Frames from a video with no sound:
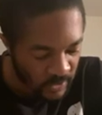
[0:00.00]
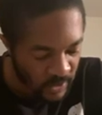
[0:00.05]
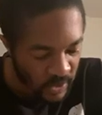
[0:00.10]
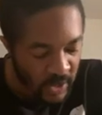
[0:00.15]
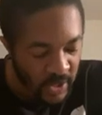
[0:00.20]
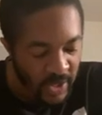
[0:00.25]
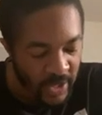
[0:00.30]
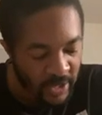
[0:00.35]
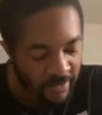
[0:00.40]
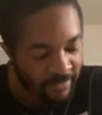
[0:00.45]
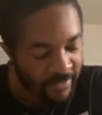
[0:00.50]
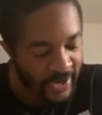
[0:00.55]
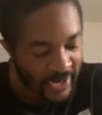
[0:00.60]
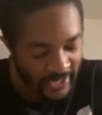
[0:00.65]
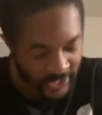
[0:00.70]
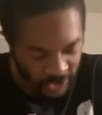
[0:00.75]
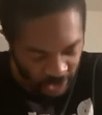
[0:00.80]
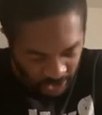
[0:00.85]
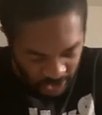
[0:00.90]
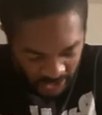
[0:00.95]
If I
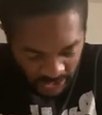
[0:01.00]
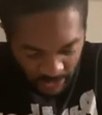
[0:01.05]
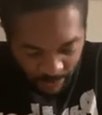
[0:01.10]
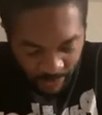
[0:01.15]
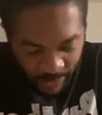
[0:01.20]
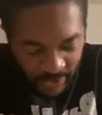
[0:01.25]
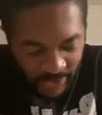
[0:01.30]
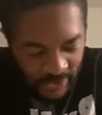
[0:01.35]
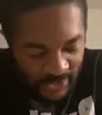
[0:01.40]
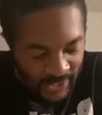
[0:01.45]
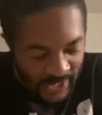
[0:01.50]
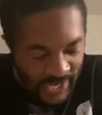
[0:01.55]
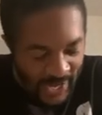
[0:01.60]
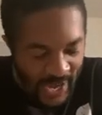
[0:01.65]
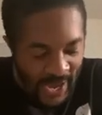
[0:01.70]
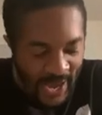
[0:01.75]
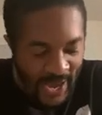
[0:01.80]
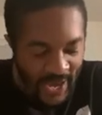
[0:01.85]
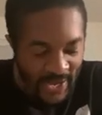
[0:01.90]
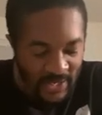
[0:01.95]
is chopping an
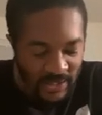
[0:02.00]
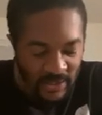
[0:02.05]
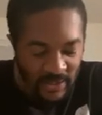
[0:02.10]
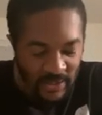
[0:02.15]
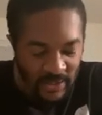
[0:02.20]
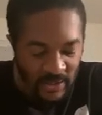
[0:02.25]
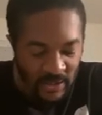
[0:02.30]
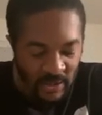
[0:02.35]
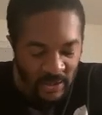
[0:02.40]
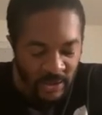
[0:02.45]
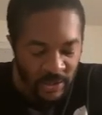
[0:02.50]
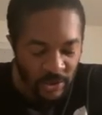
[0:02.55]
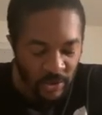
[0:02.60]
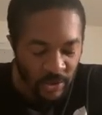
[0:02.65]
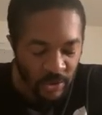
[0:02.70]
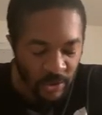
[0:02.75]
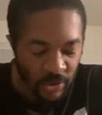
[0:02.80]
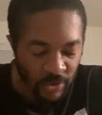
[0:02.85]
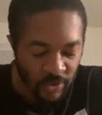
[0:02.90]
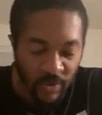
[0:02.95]
axe into
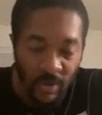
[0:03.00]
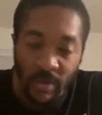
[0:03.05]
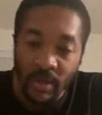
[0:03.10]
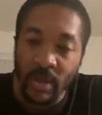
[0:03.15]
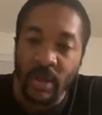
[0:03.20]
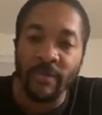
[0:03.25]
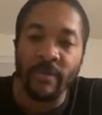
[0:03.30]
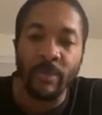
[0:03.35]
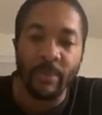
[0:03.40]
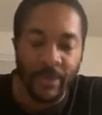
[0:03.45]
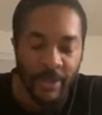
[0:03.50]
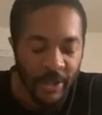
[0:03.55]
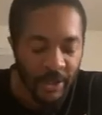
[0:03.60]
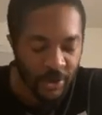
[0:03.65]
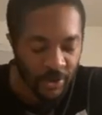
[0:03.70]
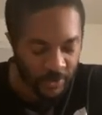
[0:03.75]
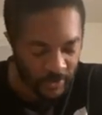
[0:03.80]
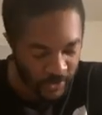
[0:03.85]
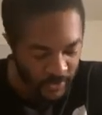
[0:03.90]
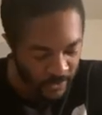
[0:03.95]
the trunk of a big
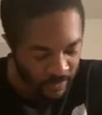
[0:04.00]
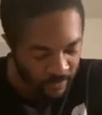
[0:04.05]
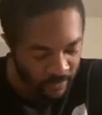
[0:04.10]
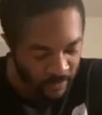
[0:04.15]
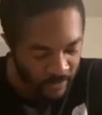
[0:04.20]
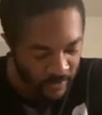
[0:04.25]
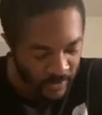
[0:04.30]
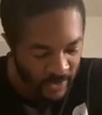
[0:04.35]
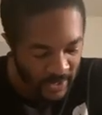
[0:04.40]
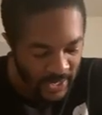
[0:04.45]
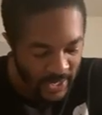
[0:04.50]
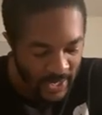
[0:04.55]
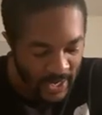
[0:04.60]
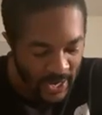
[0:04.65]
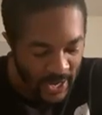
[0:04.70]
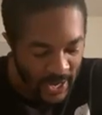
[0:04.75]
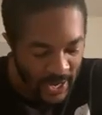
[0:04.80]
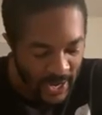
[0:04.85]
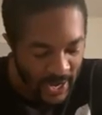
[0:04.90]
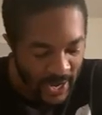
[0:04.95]
tree,
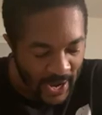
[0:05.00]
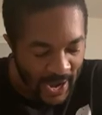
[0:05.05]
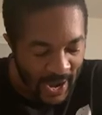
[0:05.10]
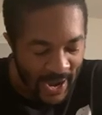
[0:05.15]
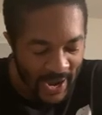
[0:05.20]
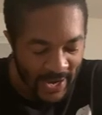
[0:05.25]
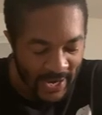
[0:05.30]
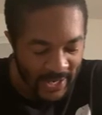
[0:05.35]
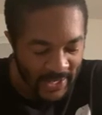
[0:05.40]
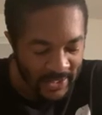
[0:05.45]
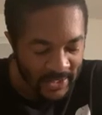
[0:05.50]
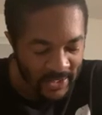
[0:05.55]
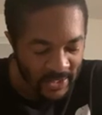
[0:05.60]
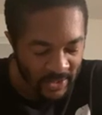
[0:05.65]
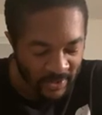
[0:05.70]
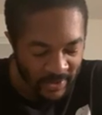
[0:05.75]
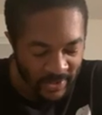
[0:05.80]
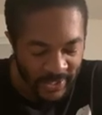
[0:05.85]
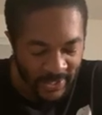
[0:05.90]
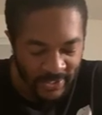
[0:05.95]
I is
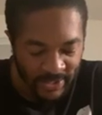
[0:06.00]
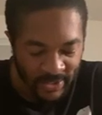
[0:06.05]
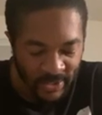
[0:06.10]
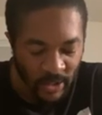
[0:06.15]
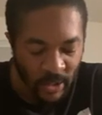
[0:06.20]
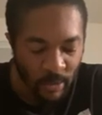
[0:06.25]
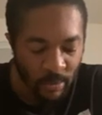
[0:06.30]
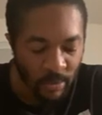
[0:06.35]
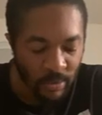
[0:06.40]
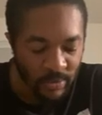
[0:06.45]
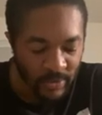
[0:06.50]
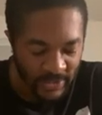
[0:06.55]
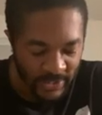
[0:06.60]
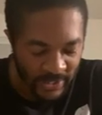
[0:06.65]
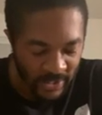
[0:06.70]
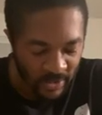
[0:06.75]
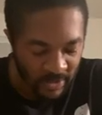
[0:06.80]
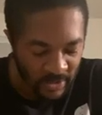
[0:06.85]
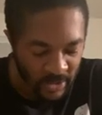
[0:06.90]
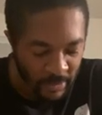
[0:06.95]
hearing a terrible
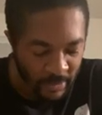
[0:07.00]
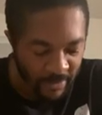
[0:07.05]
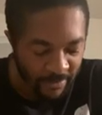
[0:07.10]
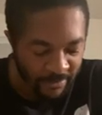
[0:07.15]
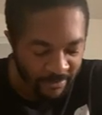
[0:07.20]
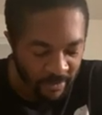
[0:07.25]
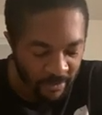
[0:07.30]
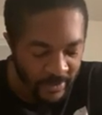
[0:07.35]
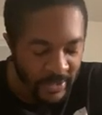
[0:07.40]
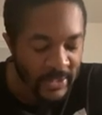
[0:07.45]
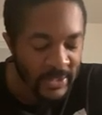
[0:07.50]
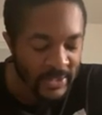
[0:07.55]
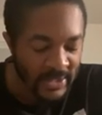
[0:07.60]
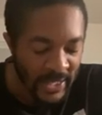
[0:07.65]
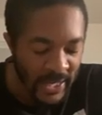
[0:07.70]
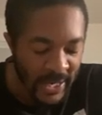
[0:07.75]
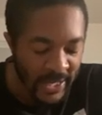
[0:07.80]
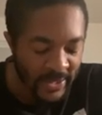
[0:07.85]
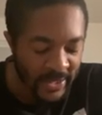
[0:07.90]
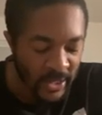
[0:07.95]
sound coming from
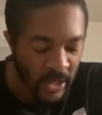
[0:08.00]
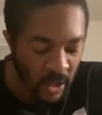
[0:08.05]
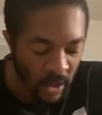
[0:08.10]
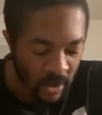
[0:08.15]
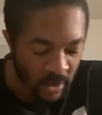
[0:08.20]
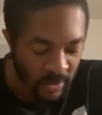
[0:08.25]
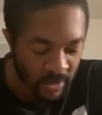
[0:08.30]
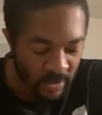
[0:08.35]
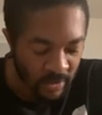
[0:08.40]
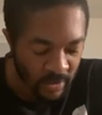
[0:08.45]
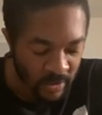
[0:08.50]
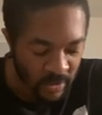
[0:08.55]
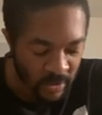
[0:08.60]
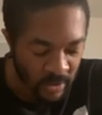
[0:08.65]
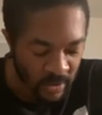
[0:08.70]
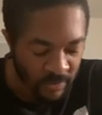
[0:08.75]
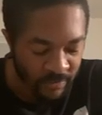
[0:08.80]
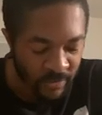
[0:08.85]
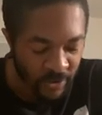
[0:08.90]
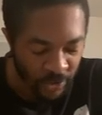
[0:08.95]
inside the heart
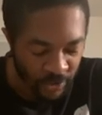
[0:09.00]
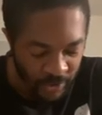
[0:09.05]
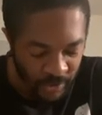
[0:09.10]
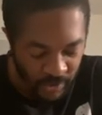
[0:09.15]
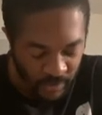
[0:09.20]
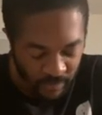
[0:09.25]
of the tree.